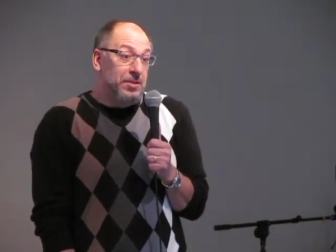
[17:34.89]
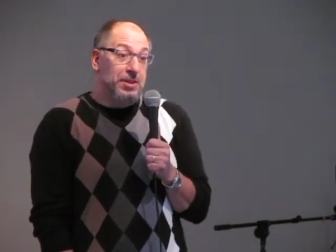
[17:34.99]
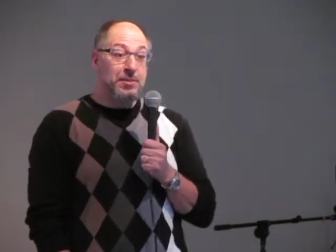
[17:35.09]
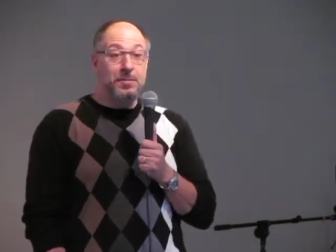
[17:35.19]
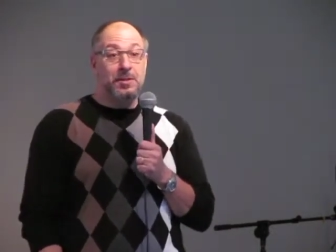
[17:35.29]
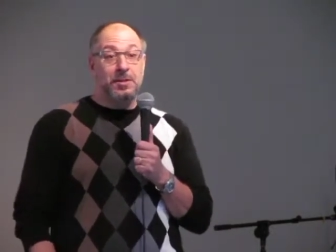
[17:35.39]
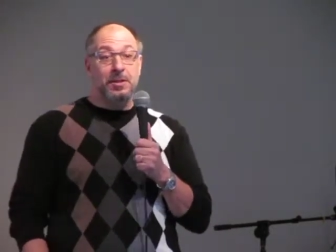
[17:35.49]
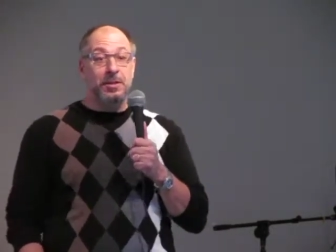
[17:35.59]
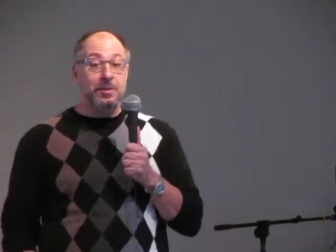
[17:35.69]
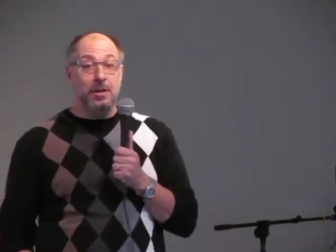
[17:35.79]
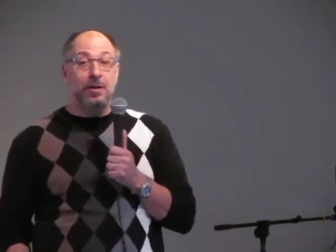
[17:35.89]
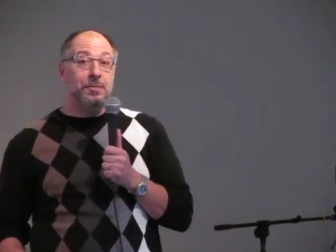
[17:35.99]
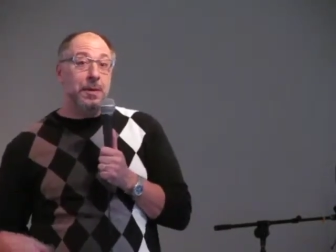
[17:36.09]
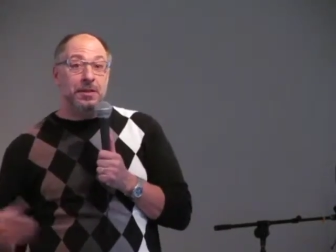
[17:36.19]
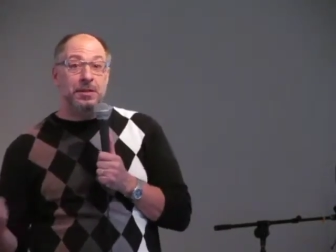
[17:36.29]
She, she, she always
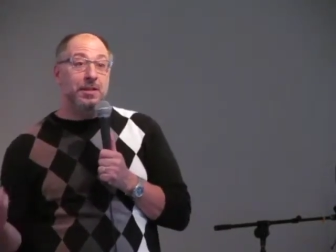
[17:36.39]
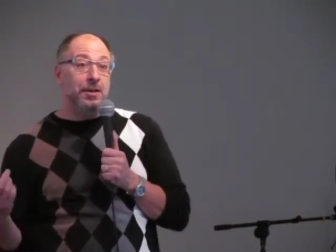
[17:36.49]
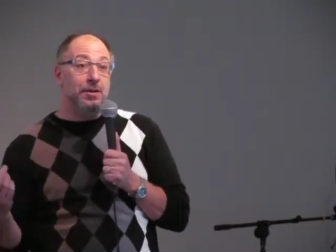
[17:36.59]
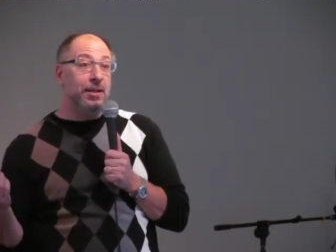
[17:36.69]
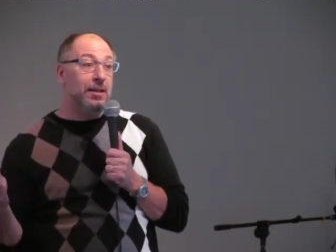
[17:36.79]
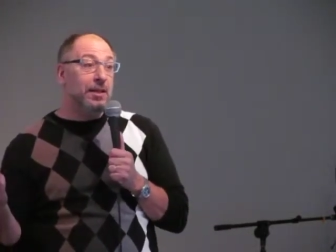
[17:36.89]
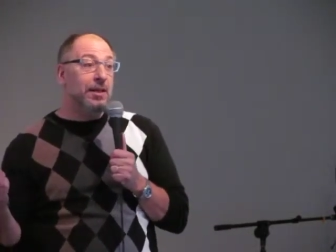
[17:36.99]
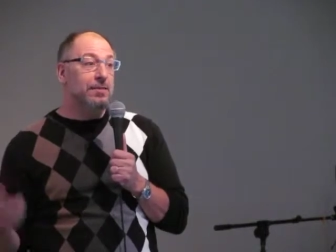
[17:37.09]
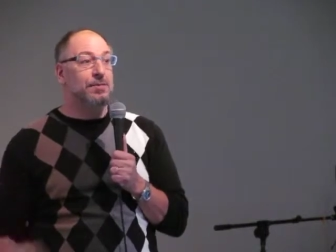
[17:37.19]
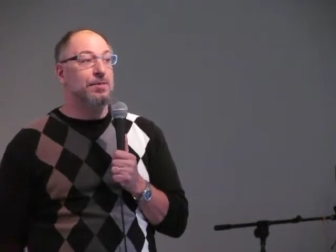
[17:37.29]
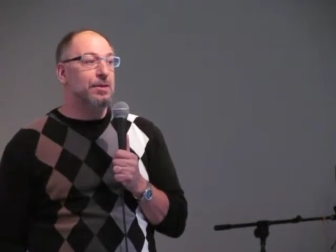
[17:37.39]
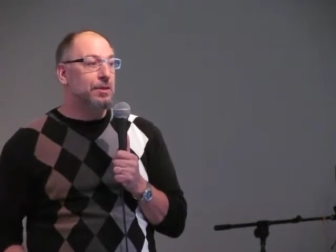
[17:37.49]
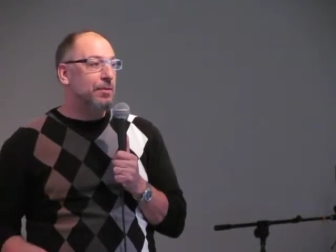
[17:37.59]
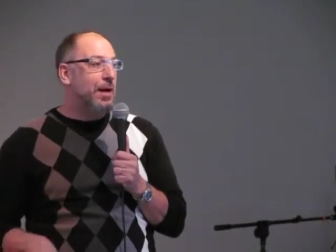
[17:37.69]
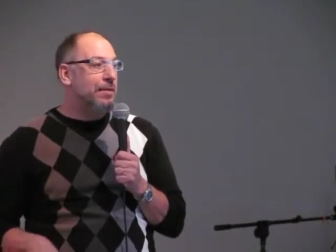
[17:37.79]
punches in early and leaves early
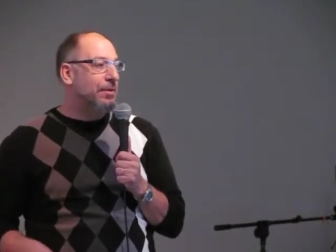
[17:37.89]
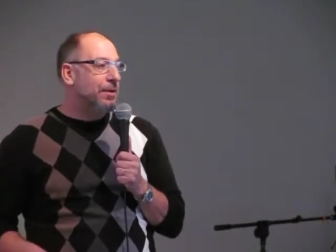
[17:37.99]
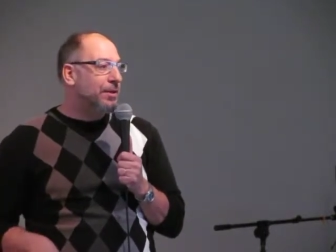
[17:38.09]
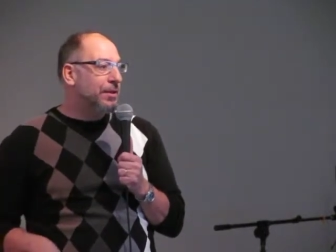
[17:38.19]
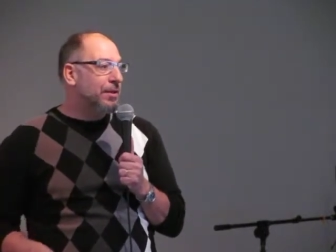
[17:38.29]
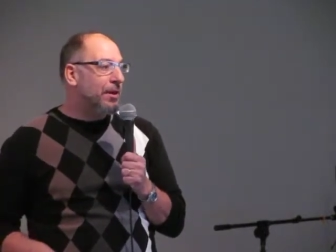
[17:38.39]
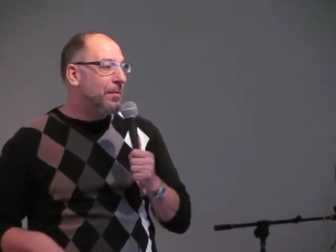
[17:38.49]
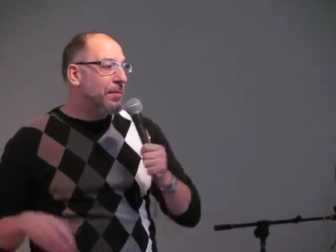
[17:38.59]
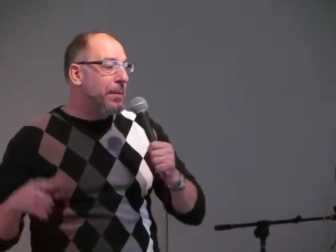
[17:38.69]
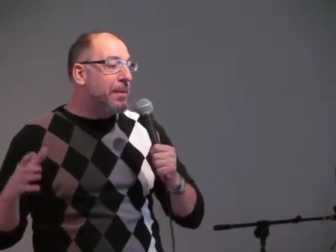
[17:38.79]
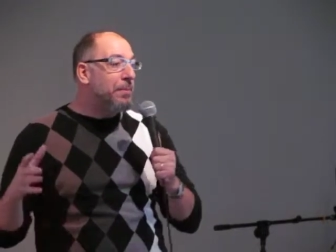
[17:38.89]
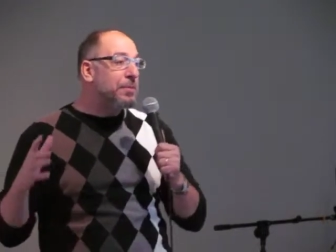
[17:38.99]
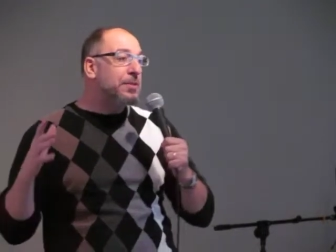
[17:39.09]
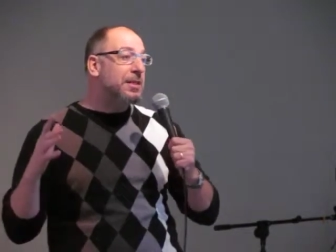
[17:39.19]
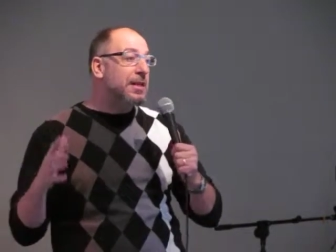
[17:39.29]
or whatever. You know, I mean,
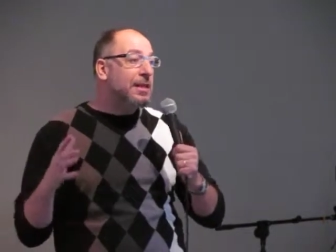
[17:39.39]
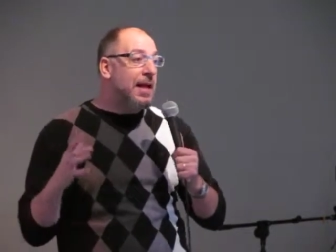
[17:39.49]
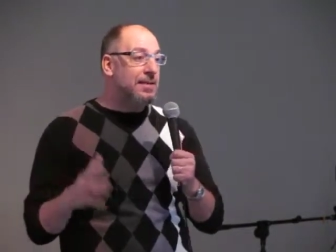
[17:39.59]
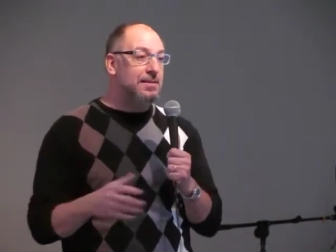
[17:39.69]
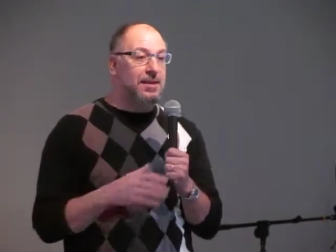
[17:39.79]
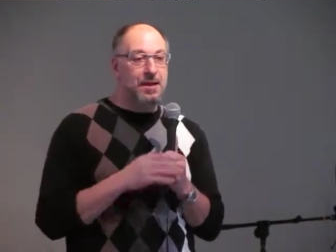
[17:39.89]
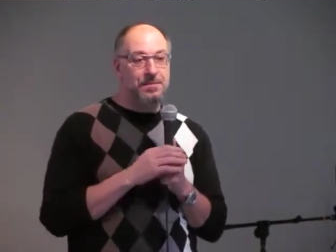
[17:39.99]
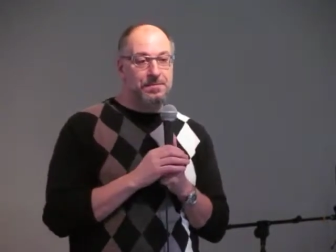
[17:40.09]
people see that stuff.